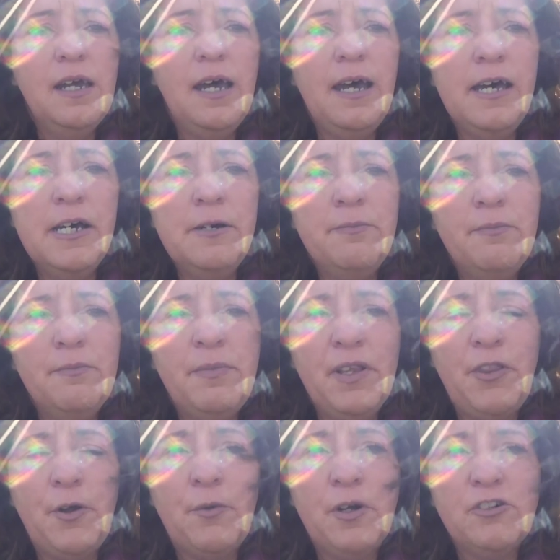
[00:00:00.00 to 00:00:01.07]
Um, but
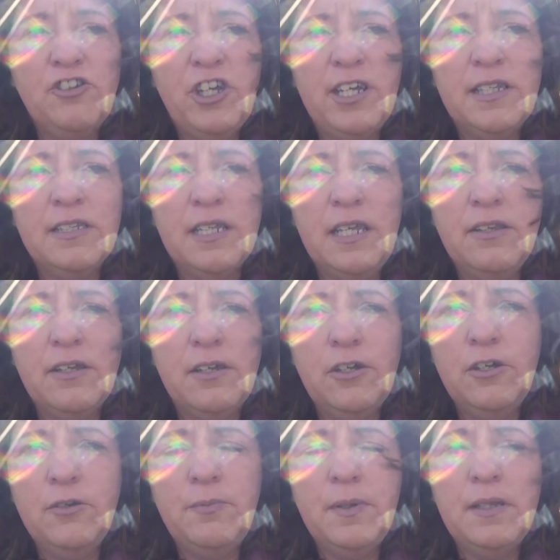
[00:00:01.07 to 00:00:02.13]
there were chickens in the
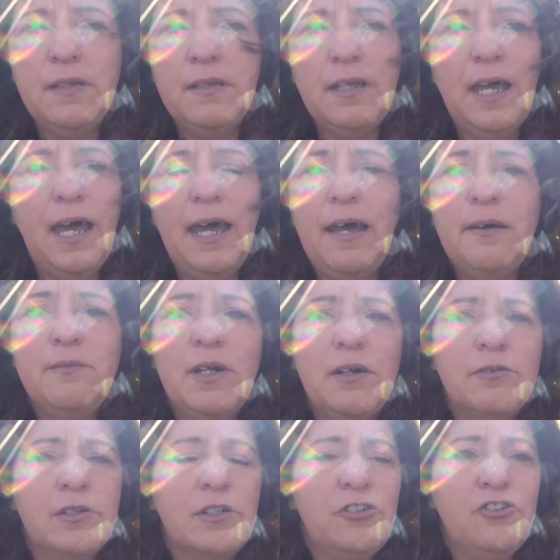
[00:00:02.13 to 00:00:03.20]
coop, and I, am not
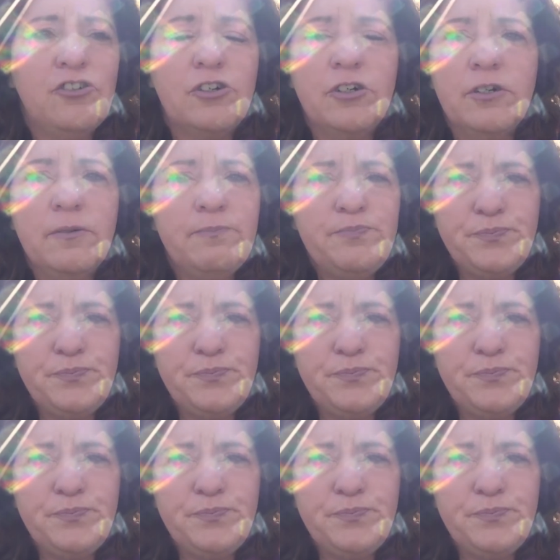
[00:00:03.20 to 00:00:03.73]
really sure.